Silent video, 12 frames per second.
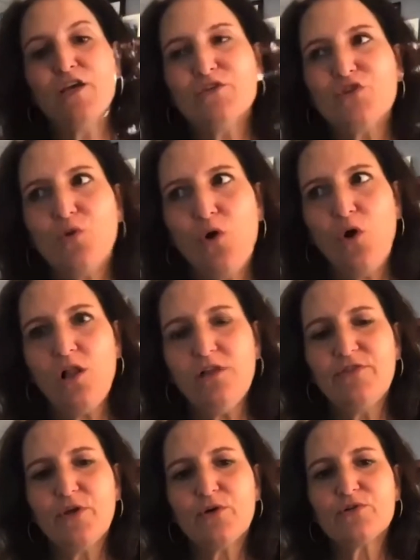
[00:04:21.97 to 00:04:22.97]
So all
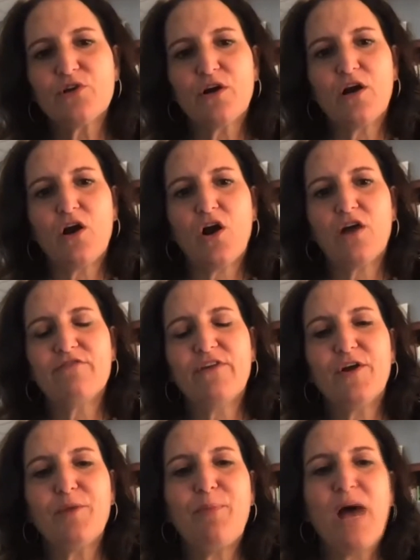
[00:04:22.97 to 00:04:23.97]
of those are
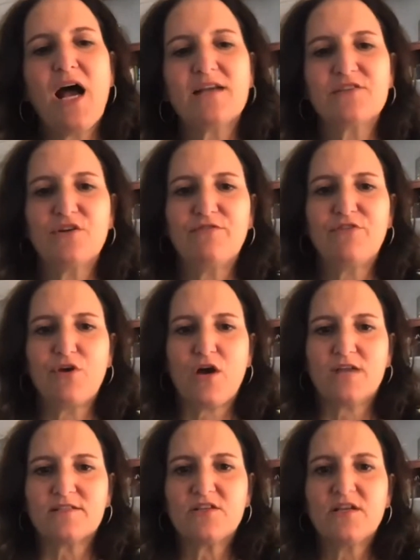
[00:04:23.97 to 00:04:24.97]
very positive
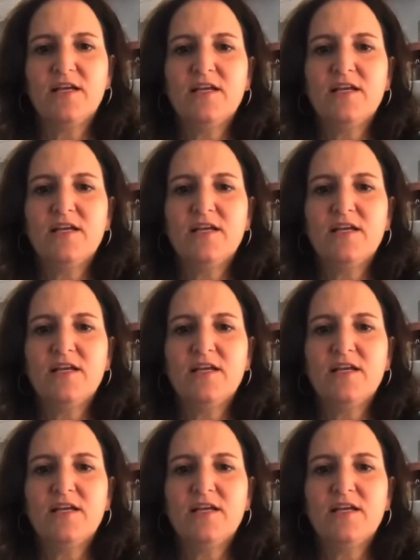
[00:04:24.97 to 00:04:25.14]
thoughts.